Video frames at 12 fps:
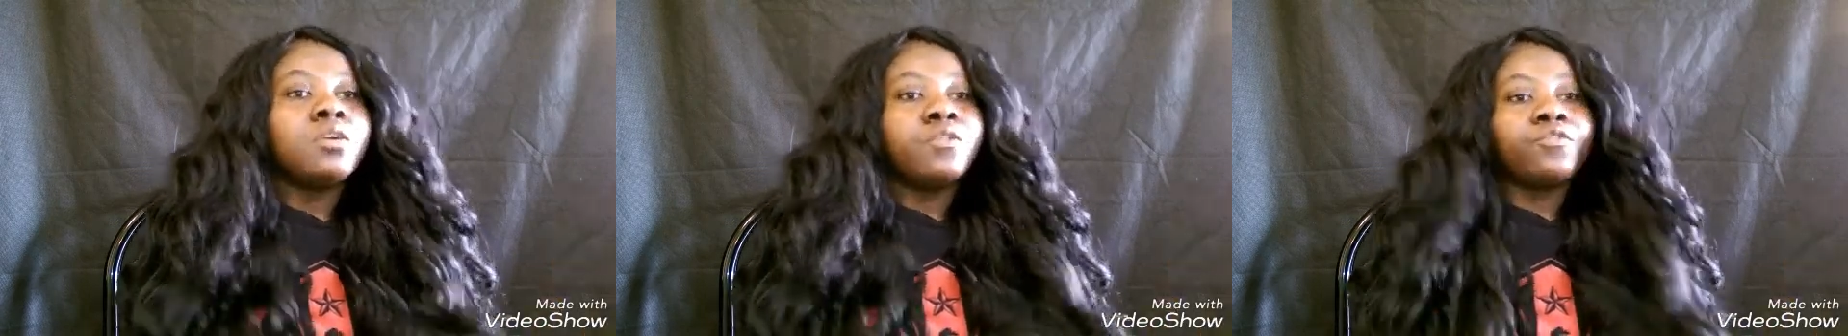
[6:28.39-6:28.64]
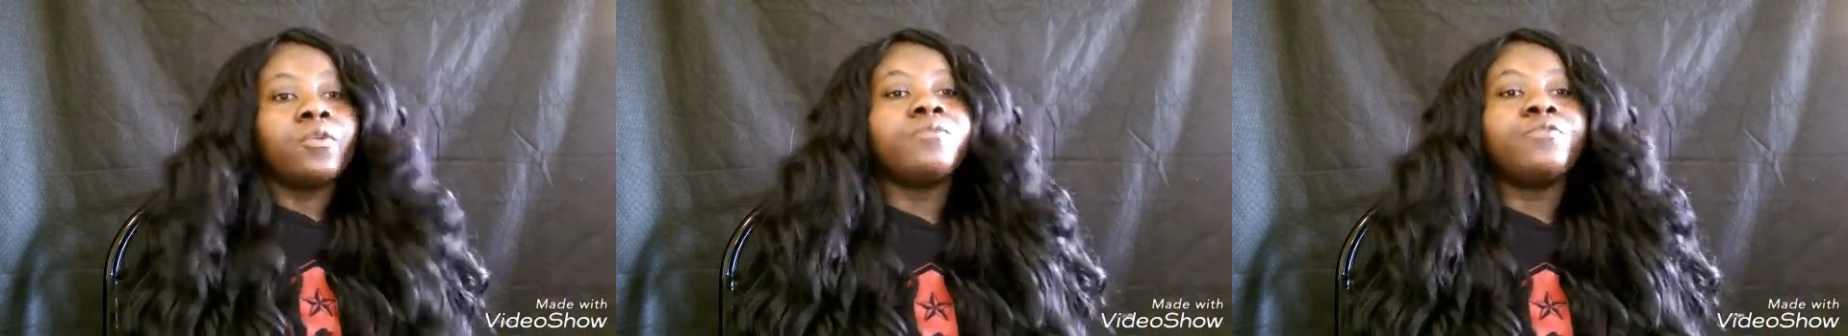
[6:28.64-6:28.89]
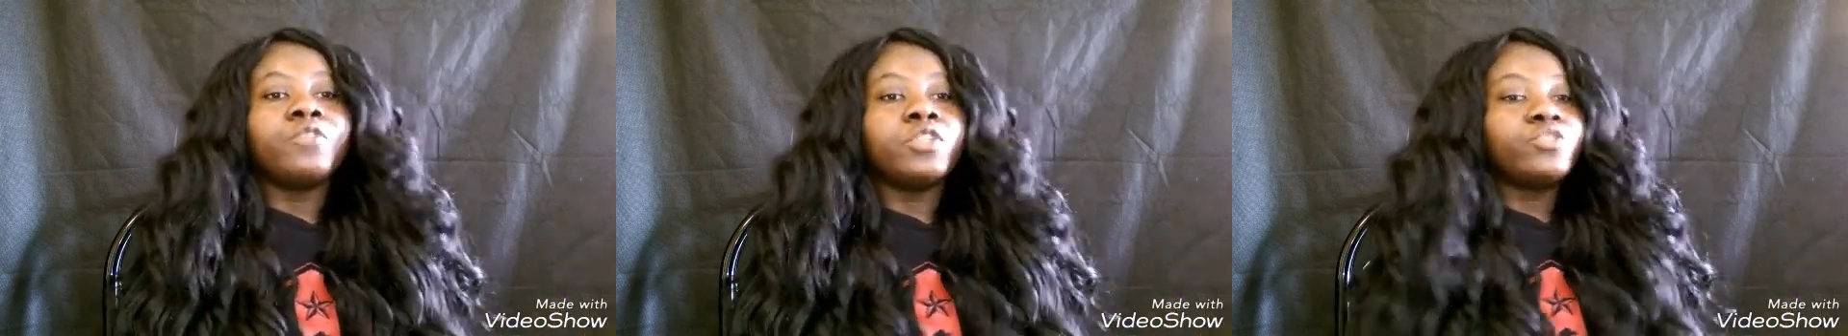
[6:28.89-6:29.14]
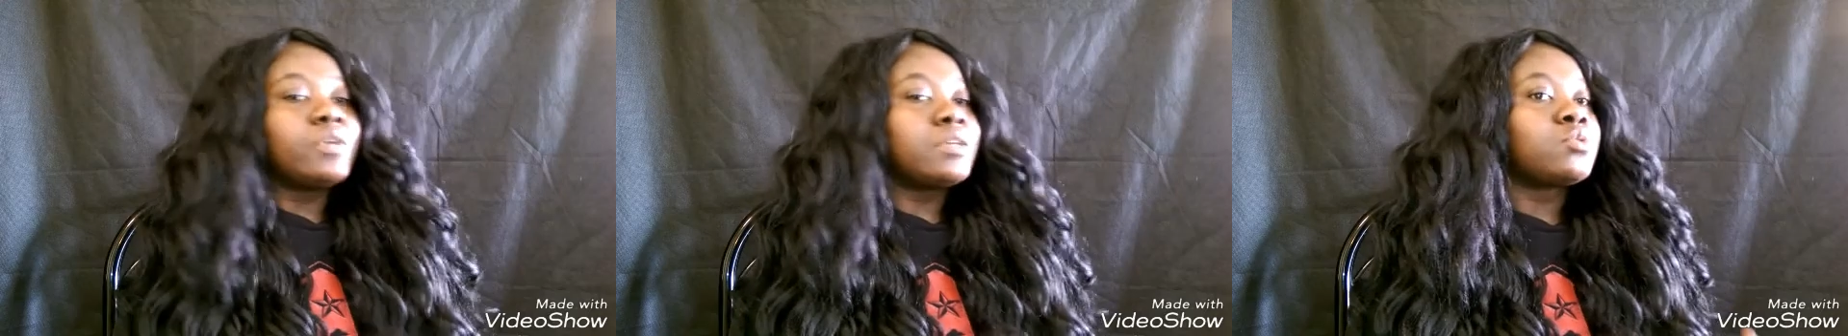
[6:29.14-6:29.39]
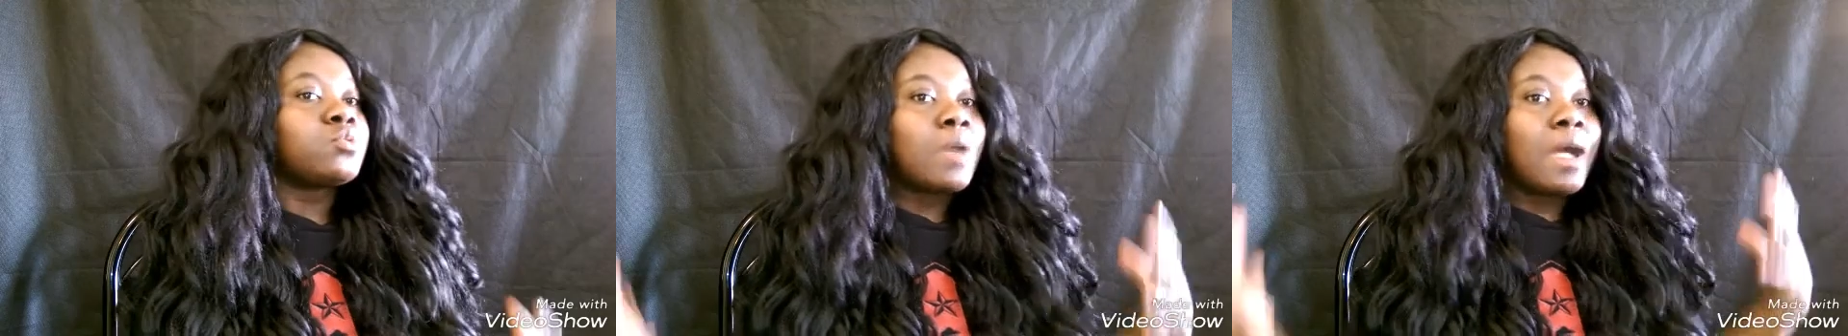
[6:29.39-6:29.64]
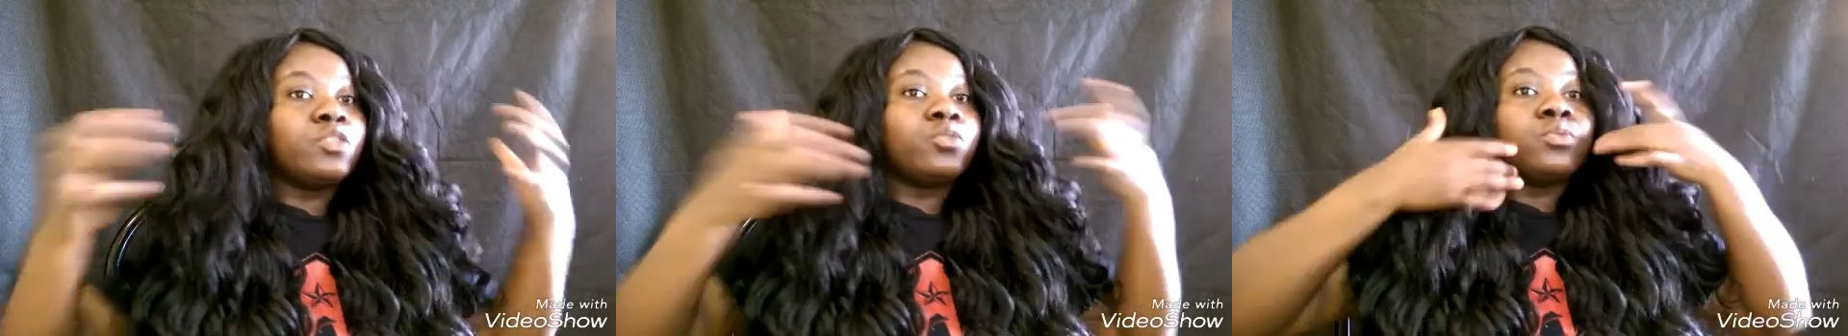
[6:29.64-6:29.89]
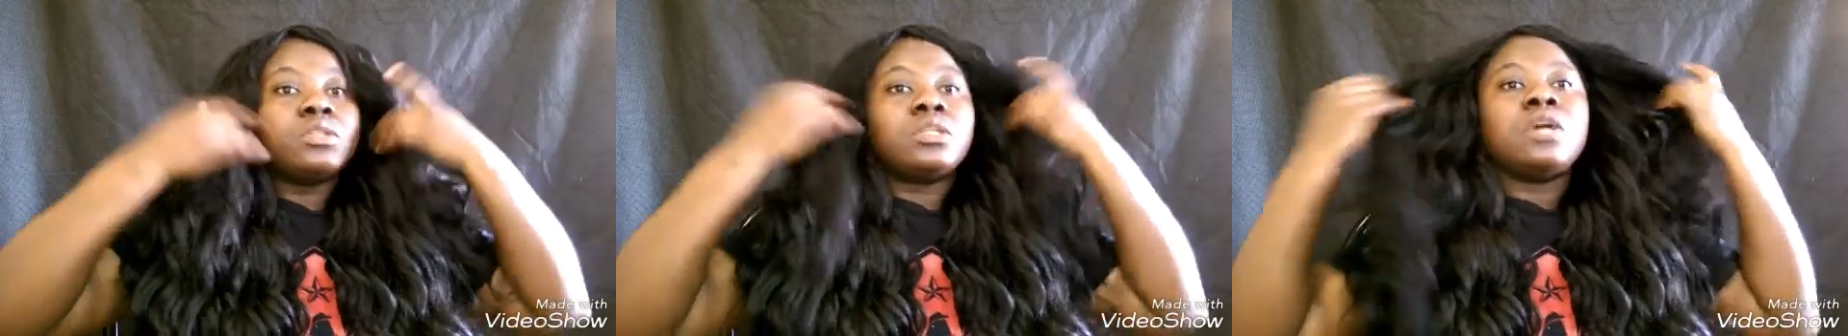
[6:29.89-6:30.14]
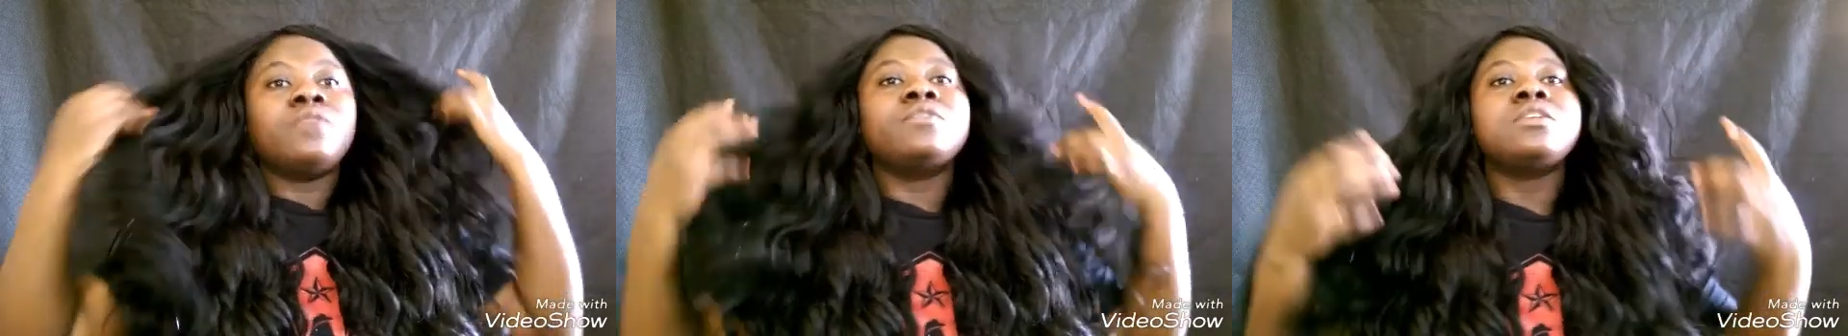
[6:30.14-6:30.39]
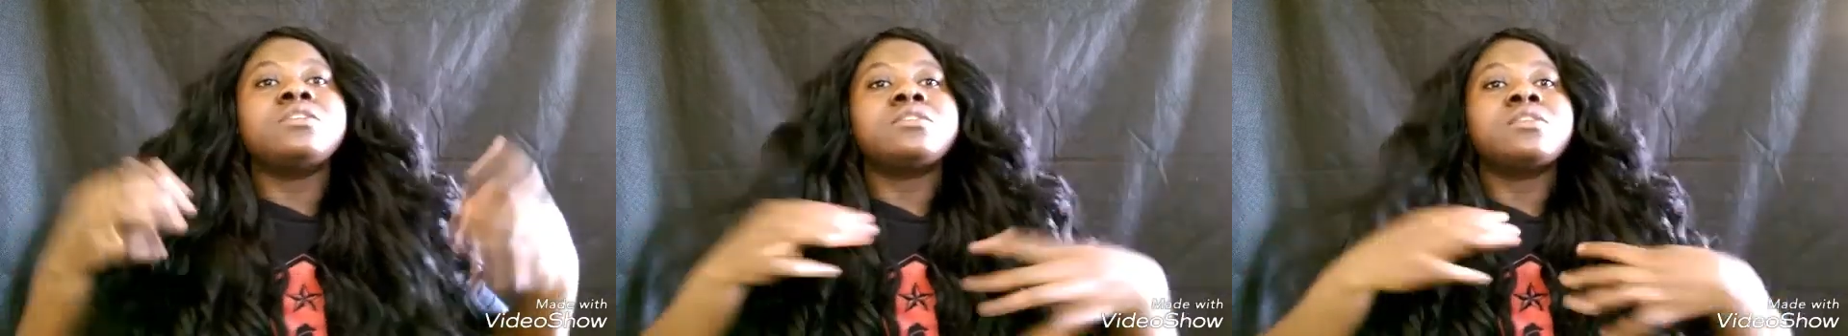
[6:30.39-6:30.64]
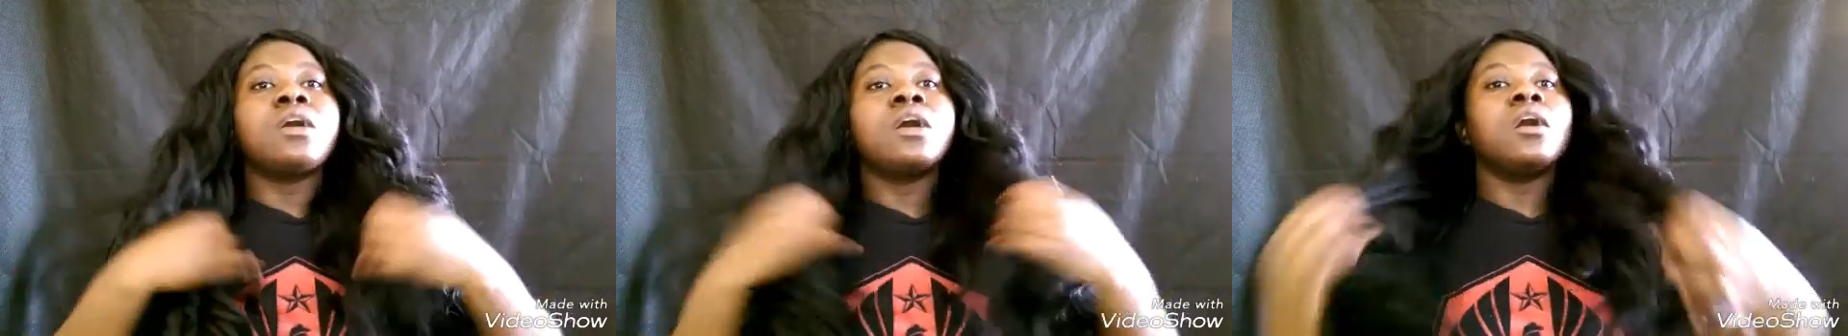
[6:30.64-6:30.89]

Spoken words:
from Freetress. So I do love this.